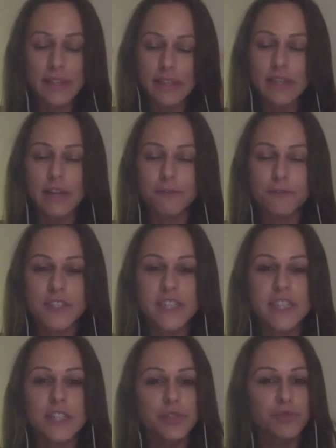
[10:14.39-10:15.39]

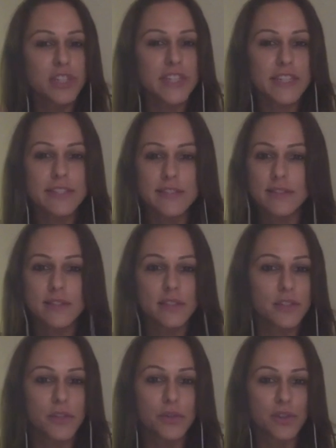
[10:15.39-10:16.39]
EFT to release,
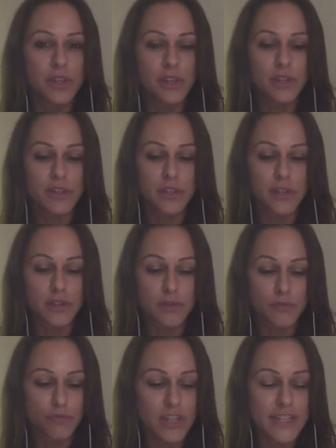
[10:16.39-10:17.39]
the
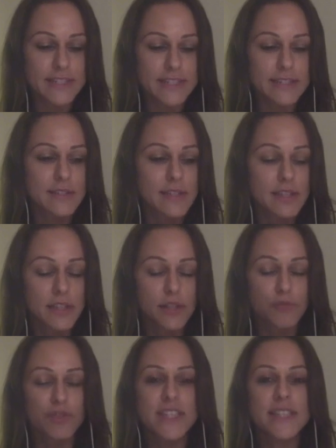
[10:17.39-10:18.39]
release
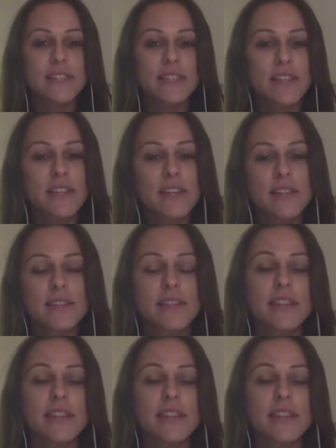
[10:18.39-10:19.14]
the resistance,